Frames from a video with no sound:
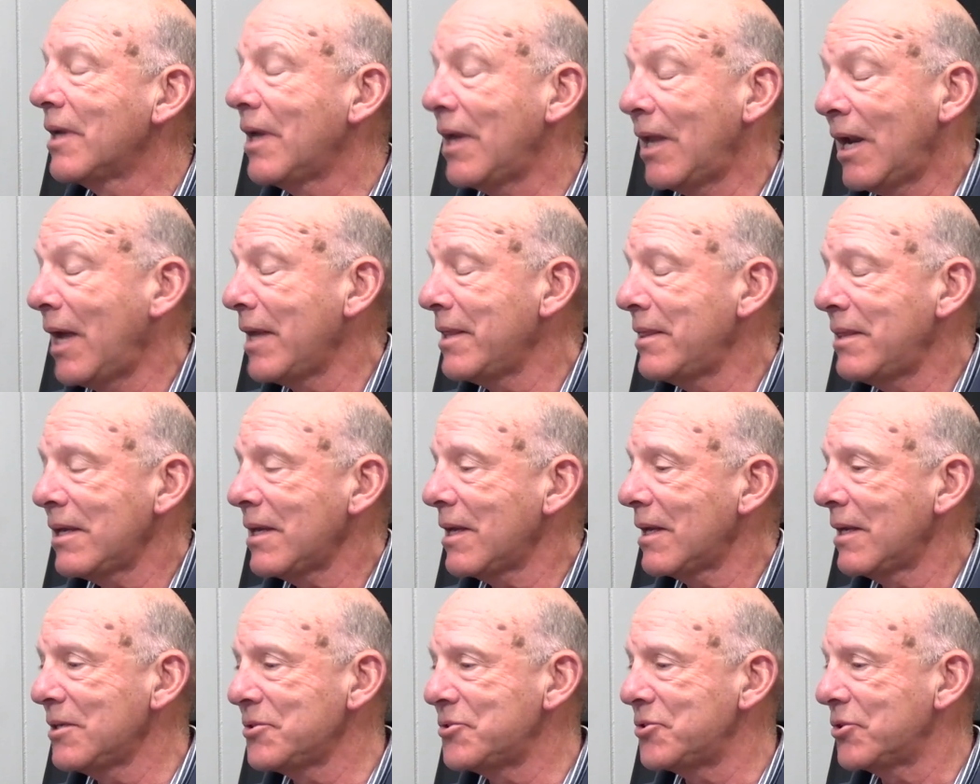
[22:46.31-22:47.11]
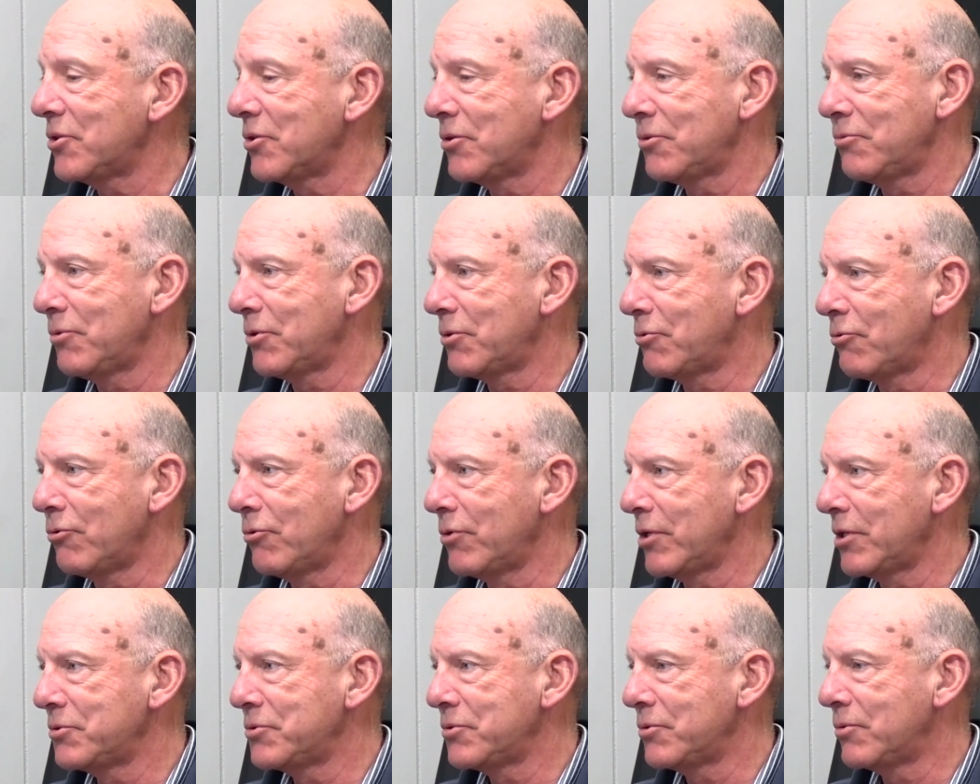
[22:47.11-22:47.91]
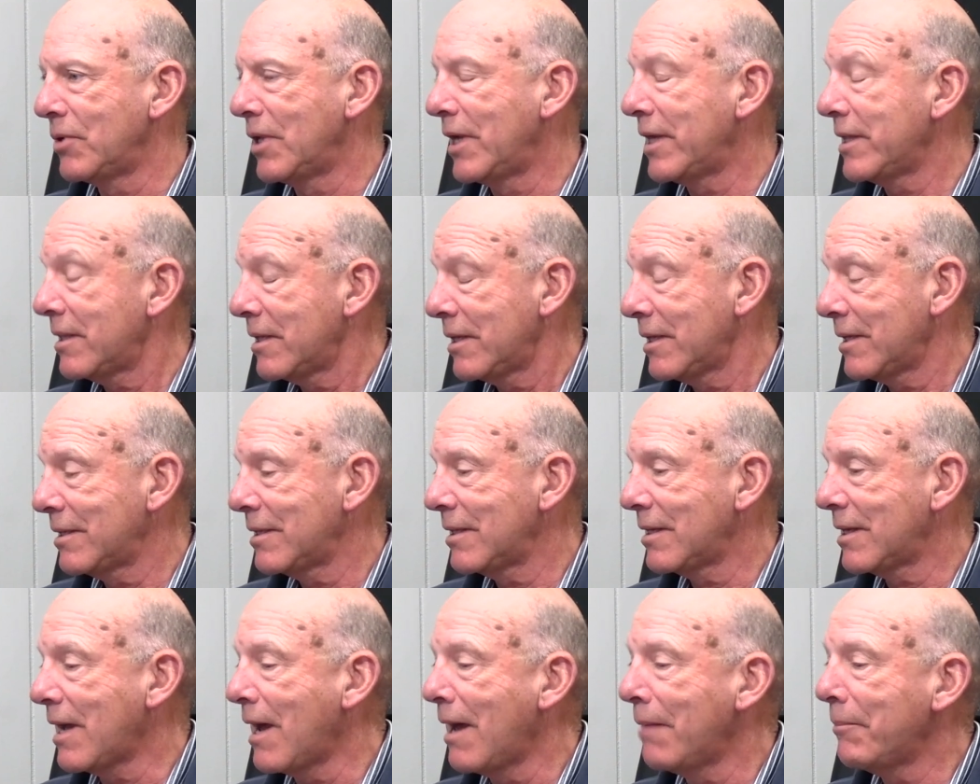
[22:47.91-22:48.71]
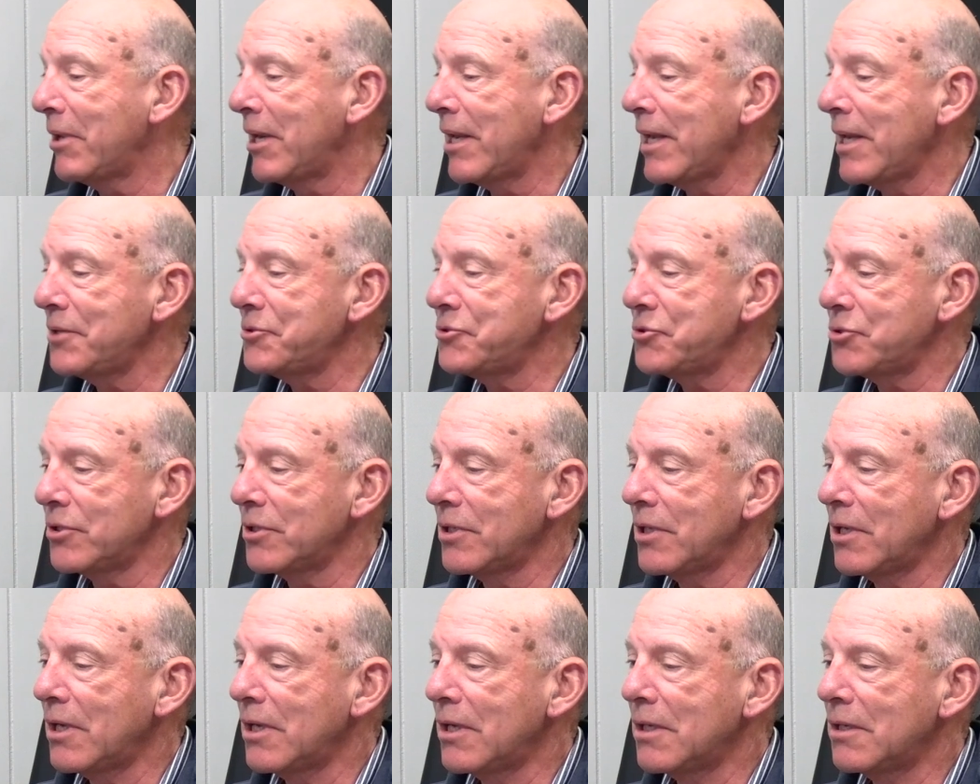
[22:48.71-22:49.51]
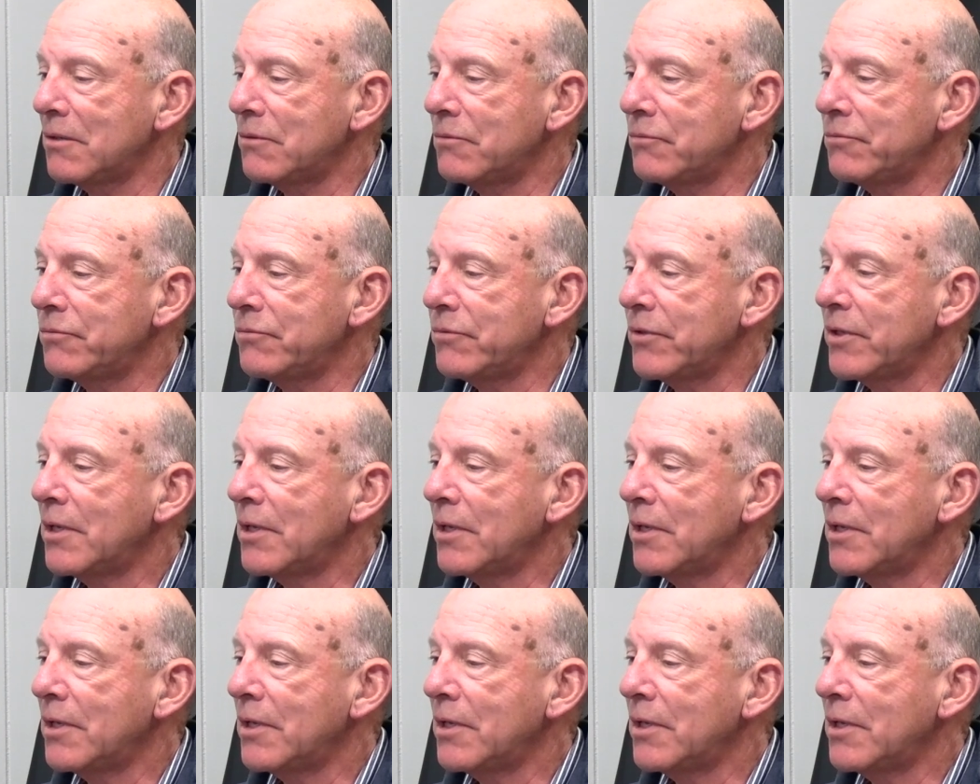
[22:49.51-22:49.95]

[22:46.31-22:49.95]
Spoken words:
And I think it is a good recruiting tool. I think the combination of